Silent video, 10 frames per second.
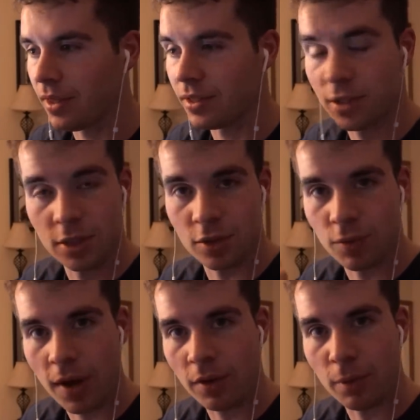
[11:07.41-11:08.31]
just
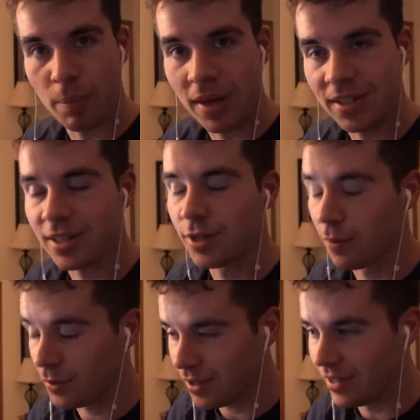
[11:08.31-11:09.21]
regular basic
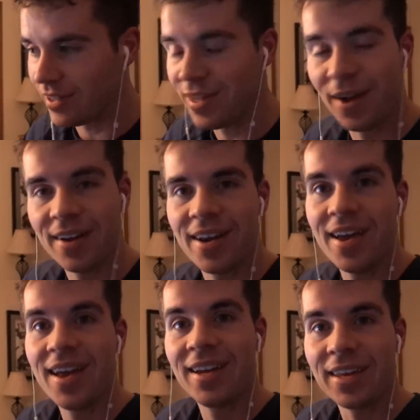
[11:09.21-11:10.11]
service things done
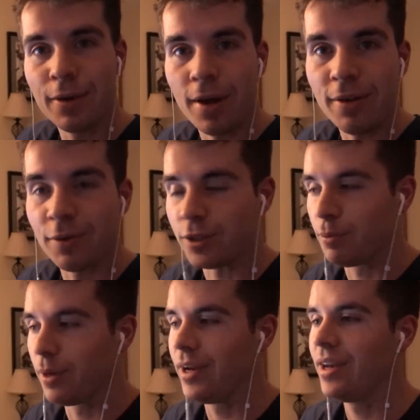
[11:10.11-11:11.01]
to get ready for
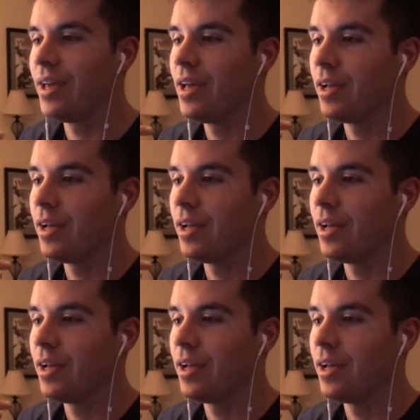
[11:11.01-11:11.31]
spring.